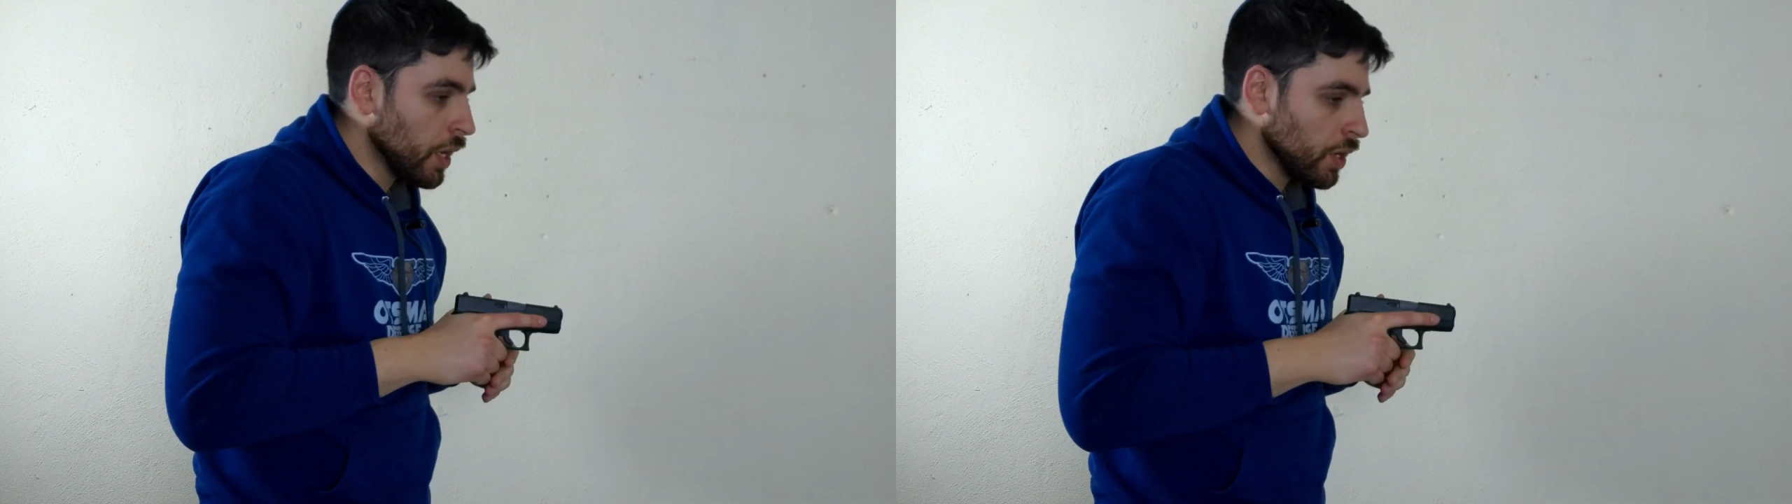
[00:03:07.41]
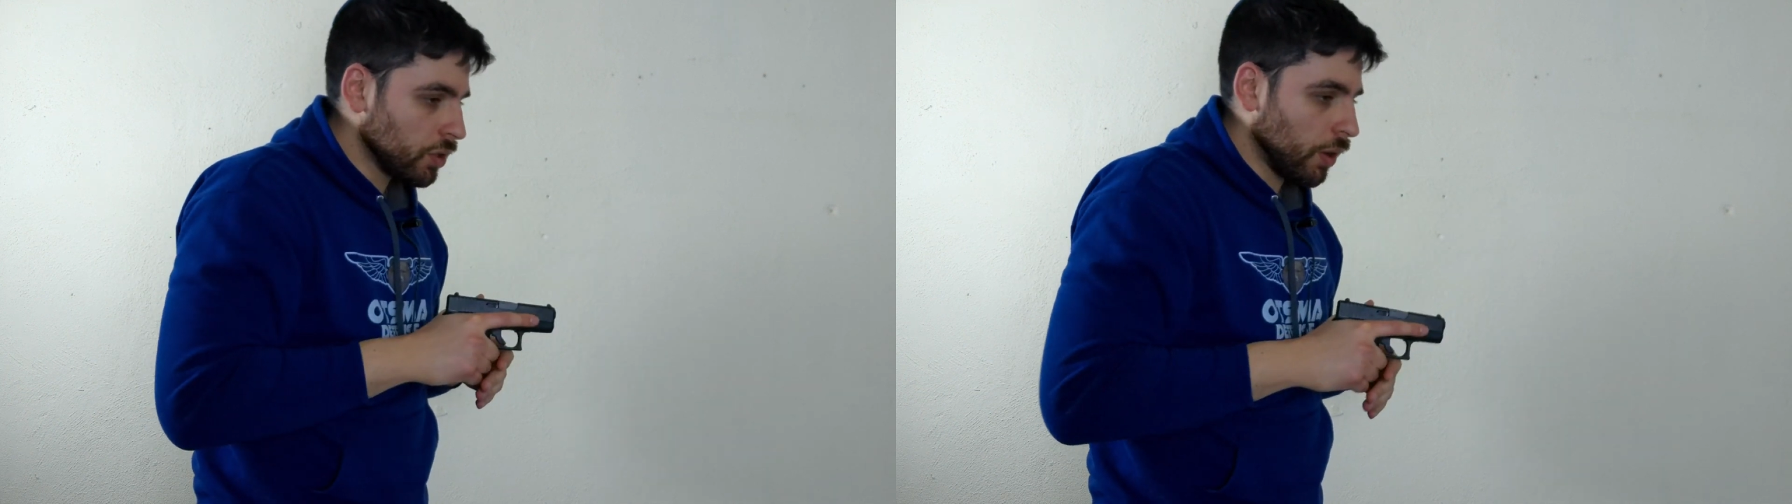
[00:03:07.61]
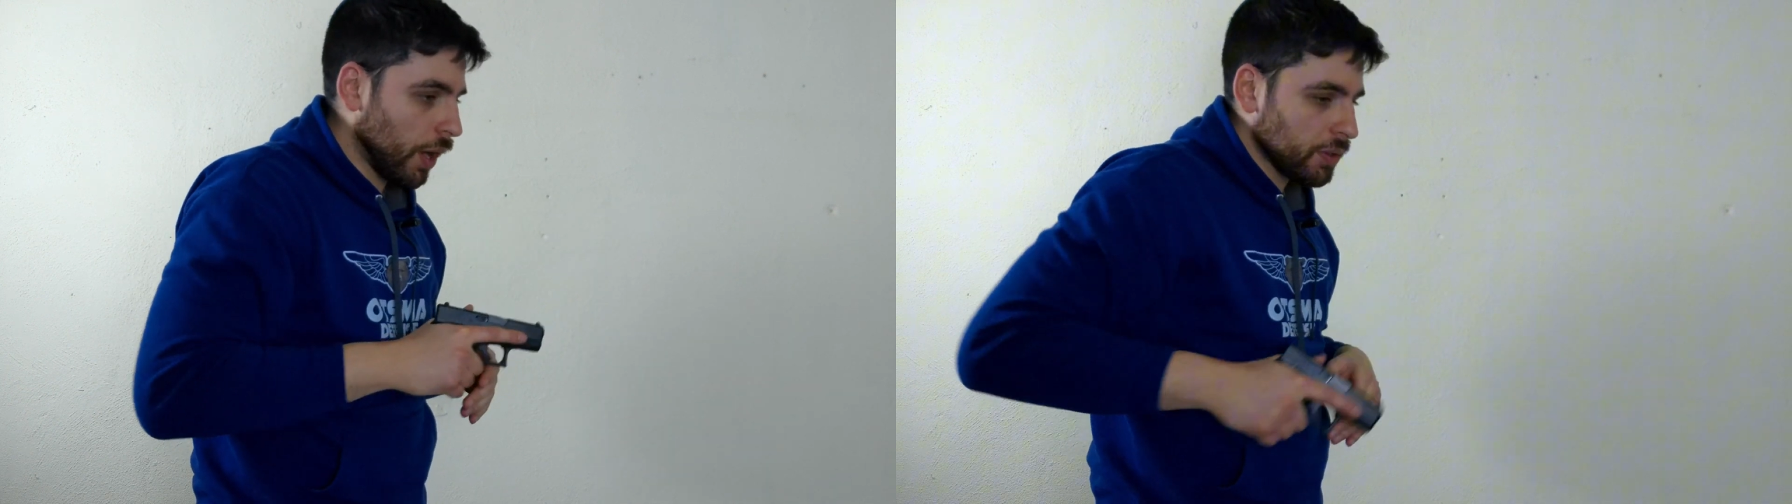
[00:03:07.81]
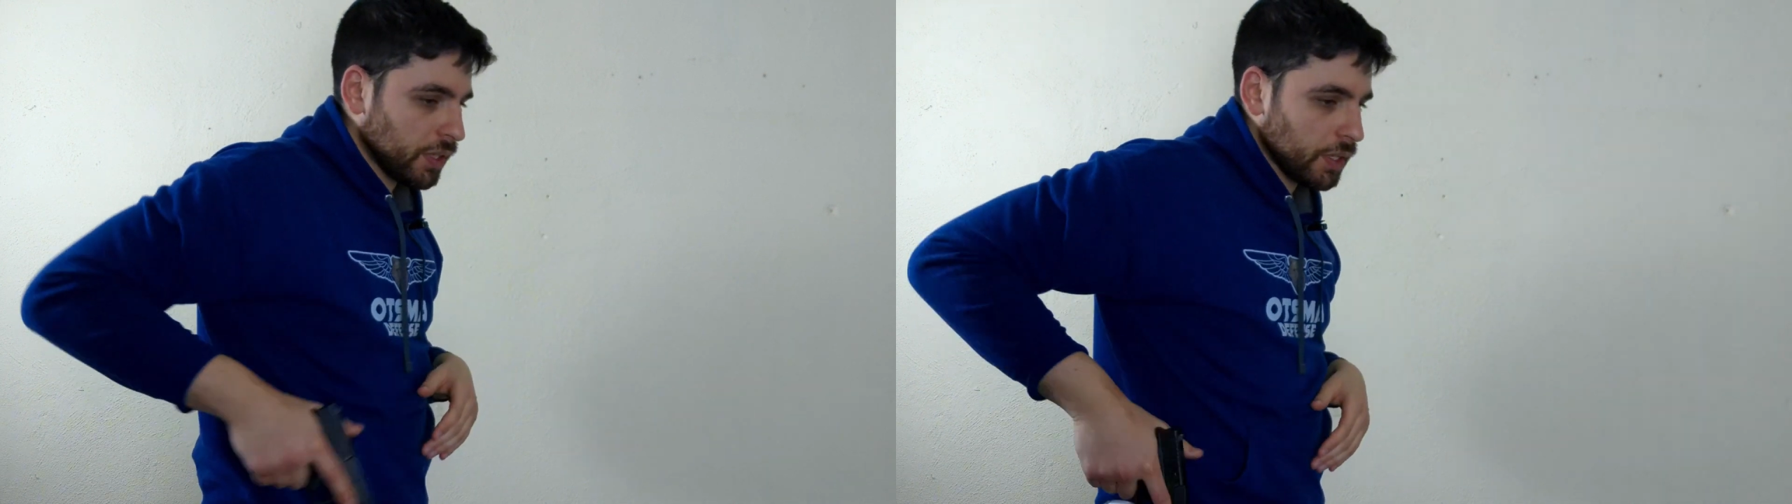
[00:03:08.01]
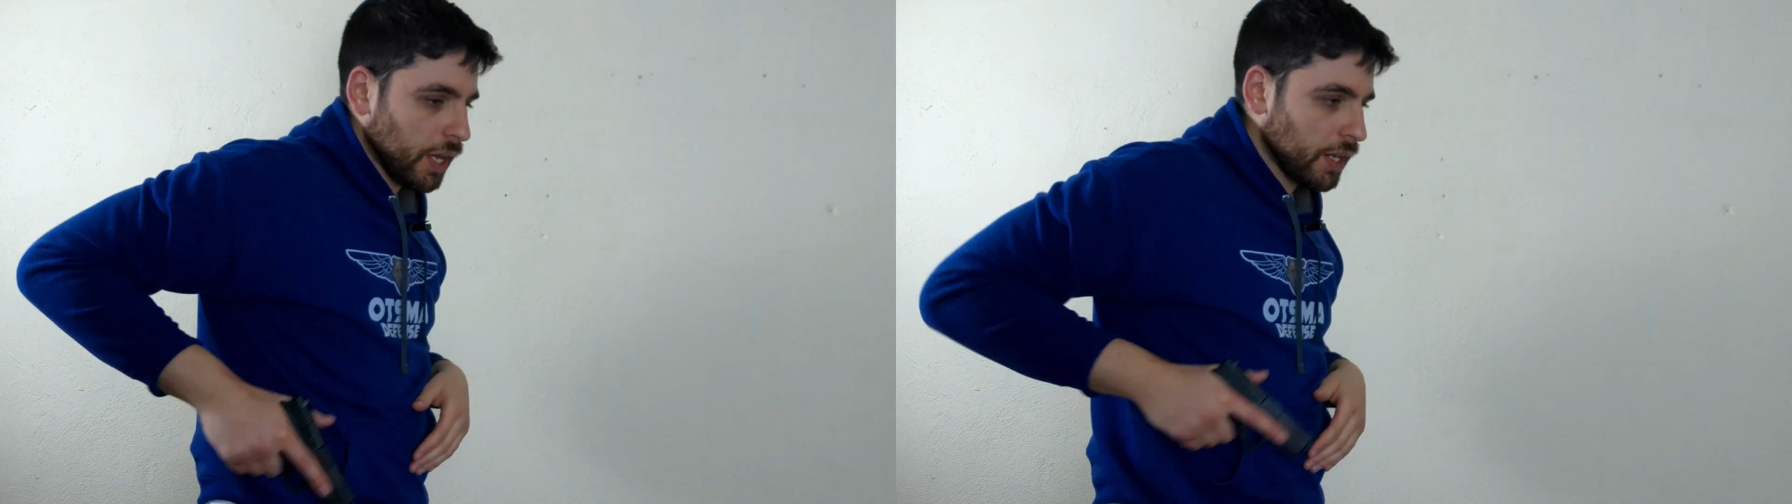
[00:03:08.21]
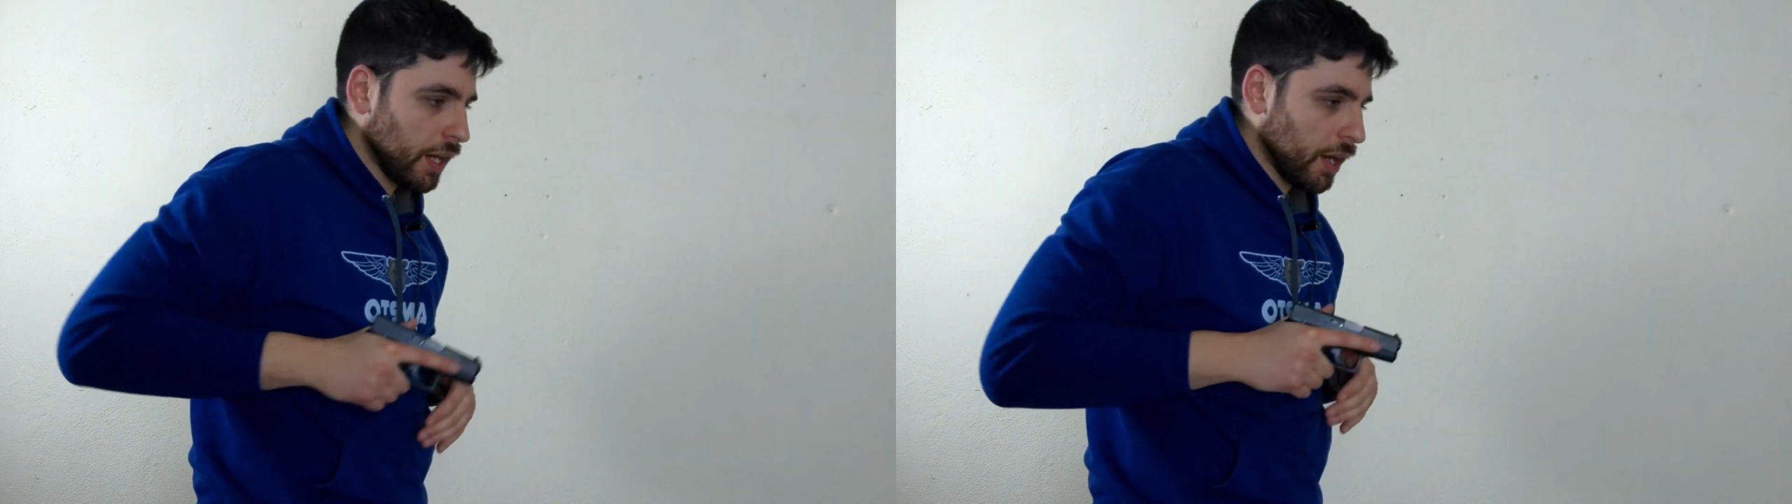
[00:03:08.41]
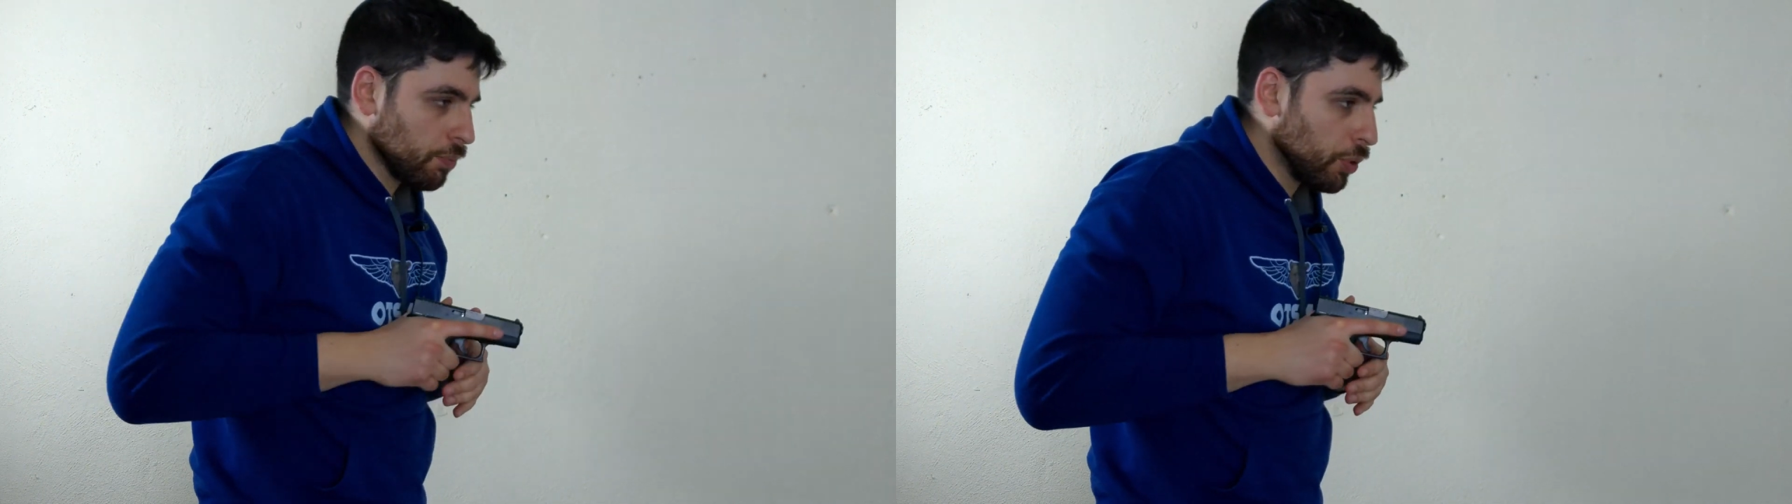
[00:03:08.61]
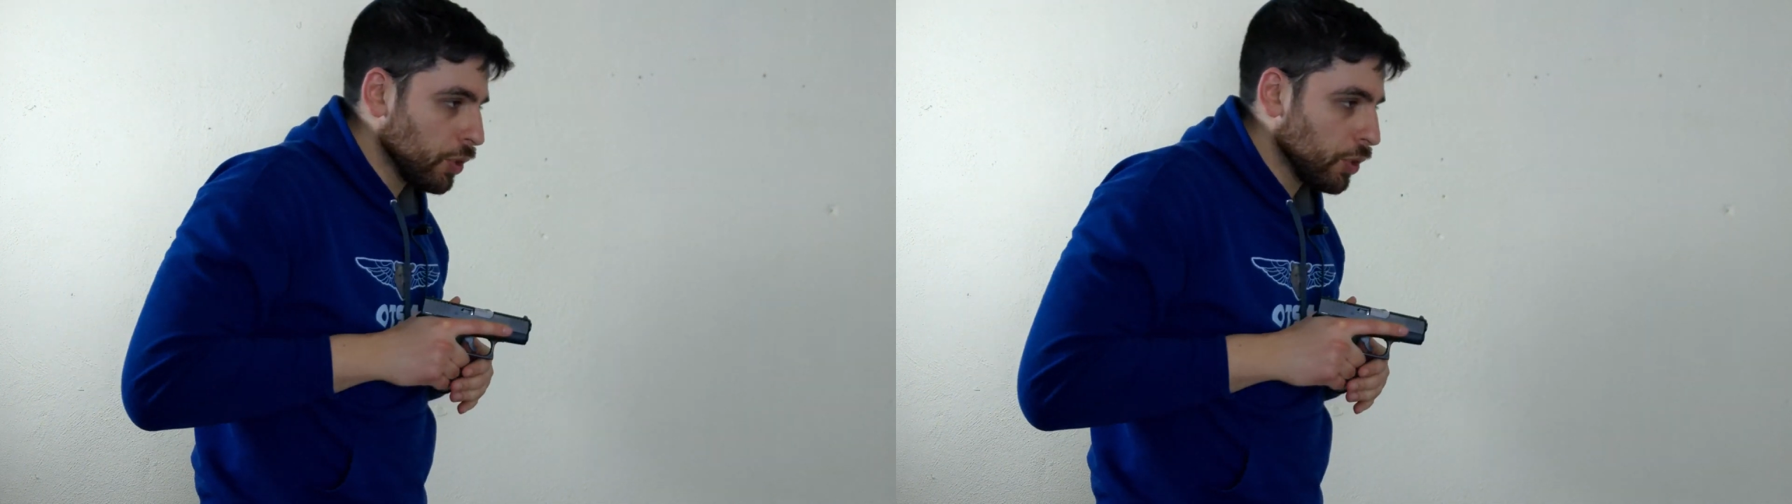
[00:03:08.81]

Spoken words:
So I would say get it out,